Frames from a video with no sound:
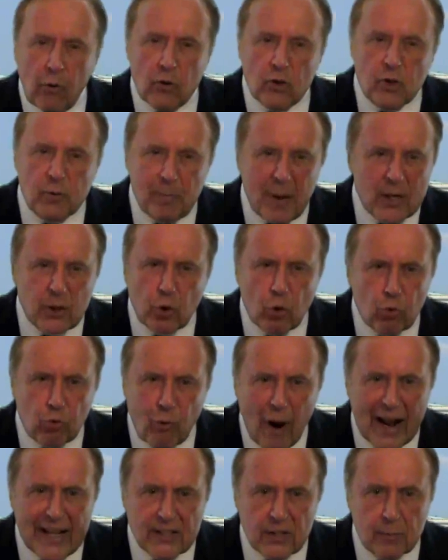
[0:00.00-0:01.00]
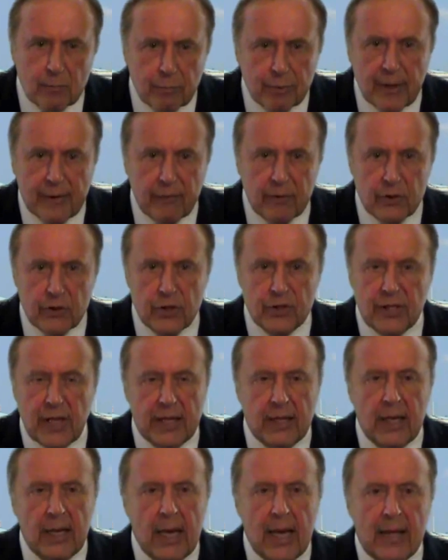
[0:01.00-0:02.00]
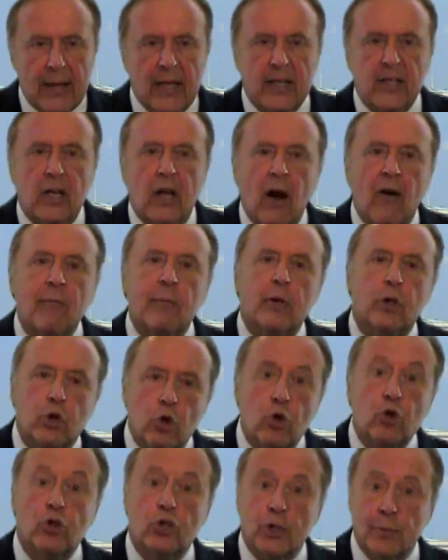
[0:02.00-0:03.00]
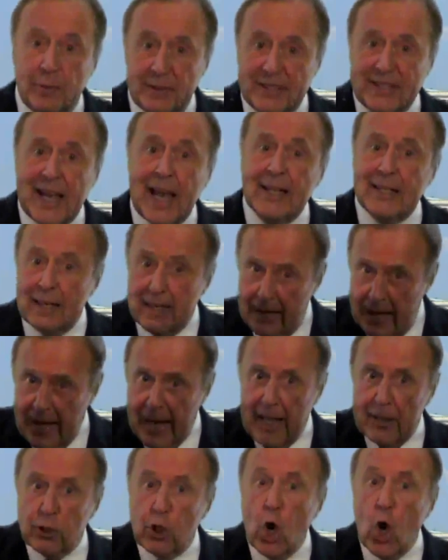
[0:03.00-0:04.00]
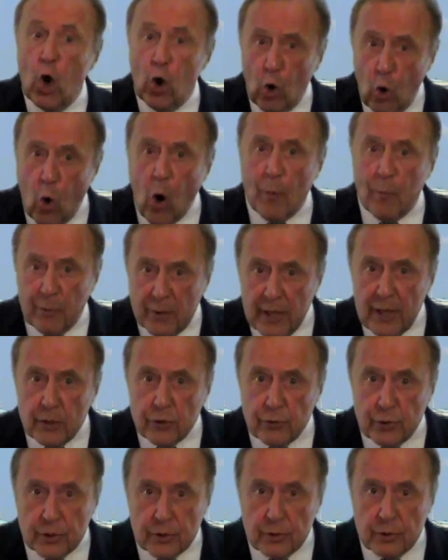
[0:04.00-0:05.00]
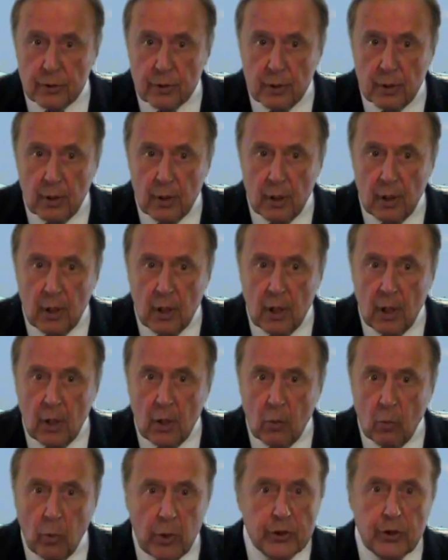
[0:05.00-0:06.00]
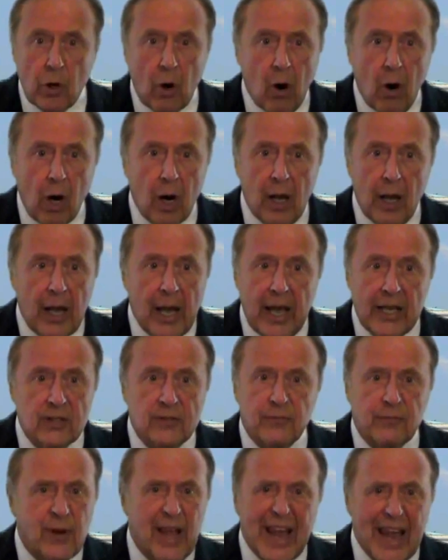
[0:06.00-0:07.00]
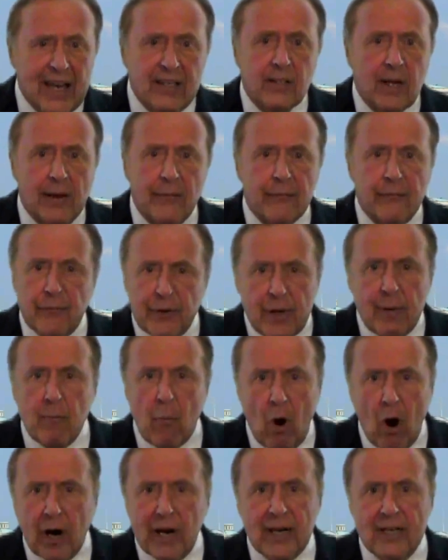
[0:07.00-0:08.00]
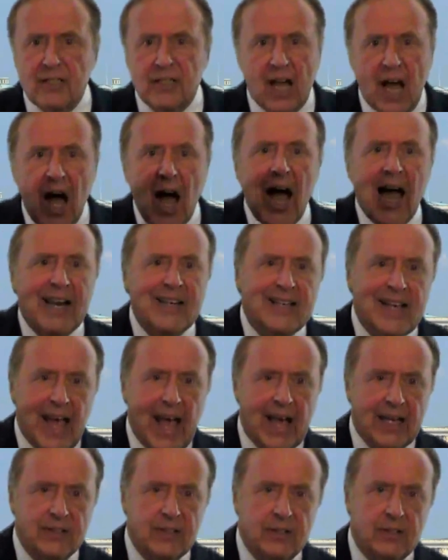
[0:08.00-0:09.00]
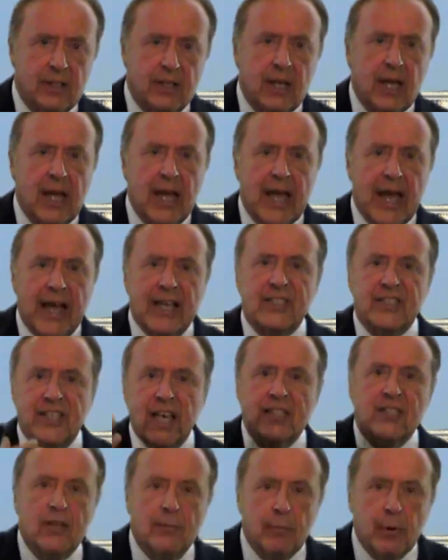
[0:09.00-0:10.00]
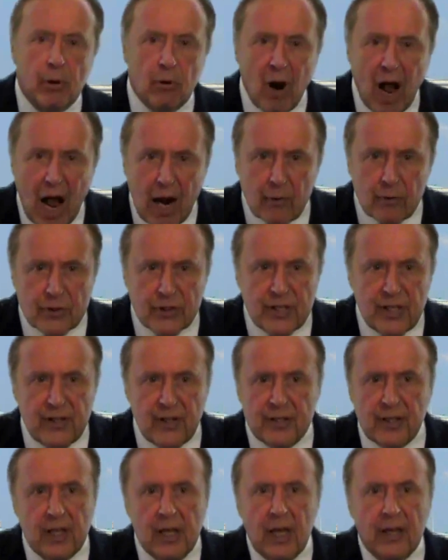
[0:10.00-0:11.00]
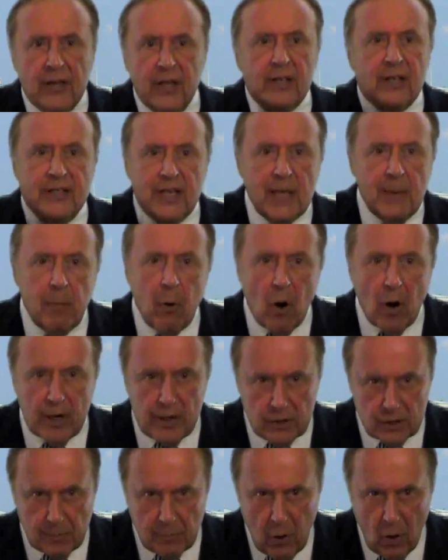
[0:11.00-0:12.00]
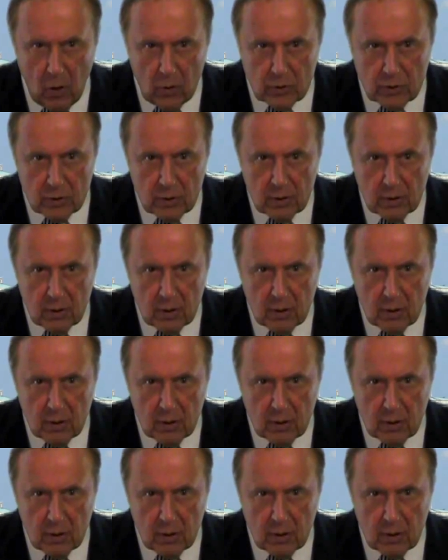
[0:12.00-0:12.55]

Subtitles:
those special rights and privileges that the government uses to protect and enhance corporate interests, which are as anti-free market as the high taxes and excessive bureaucracy that the Tea Parties oppose.